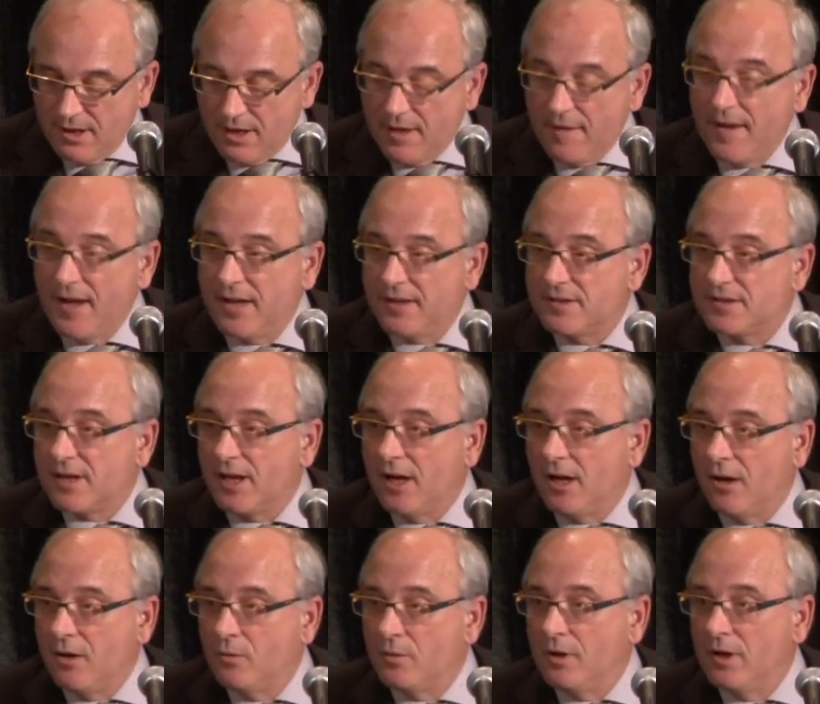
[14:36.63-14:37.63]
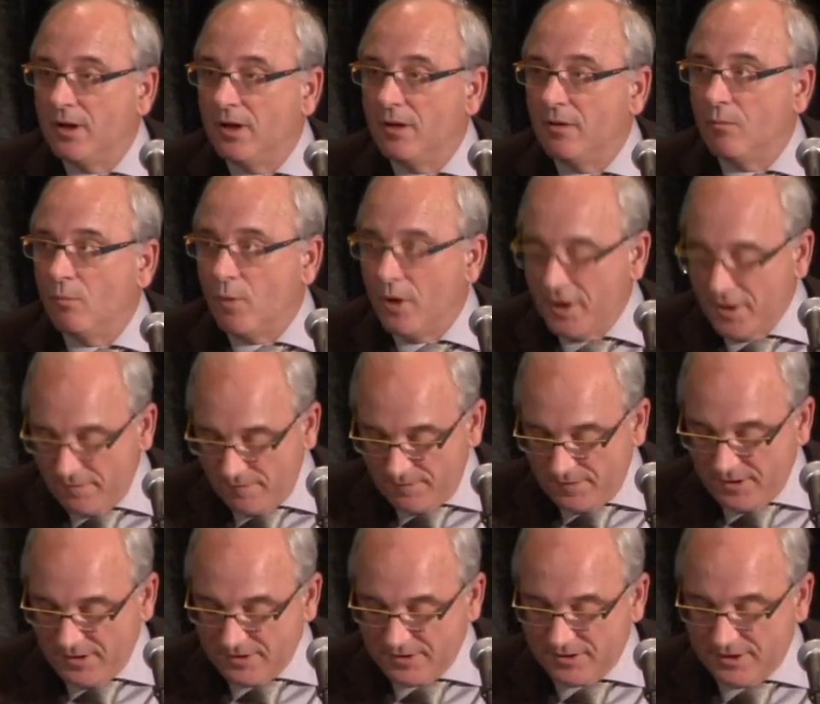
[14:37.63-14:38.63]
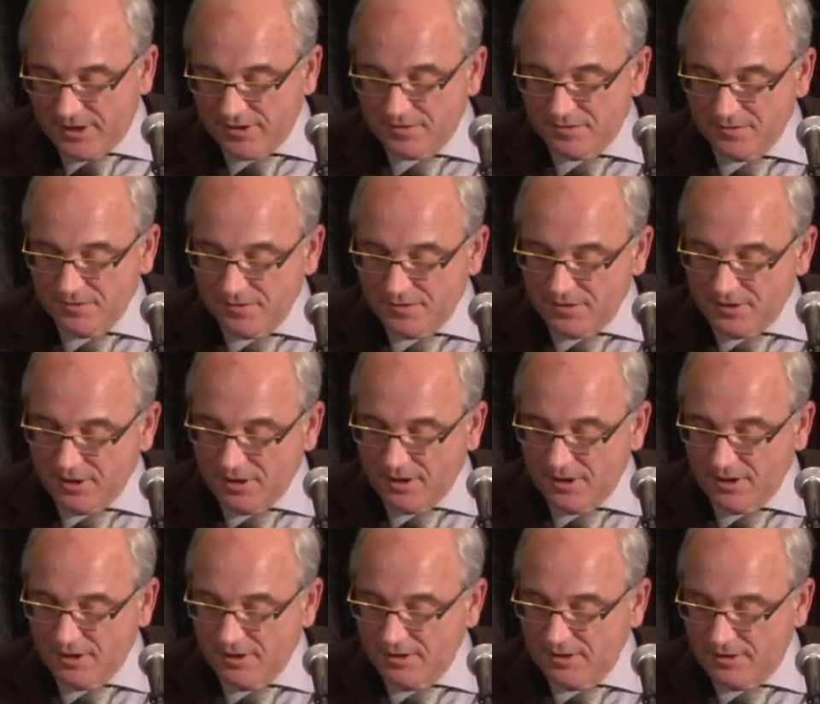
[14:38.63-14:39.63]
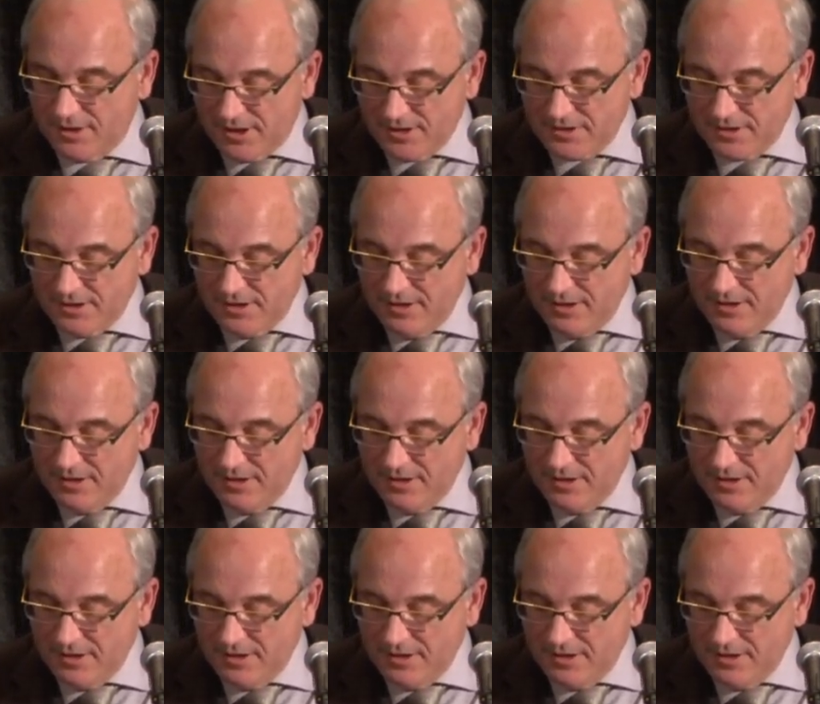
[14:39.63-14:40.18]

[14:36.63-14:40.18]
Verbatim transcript: And that's how uh, one of the assessors uh, does it.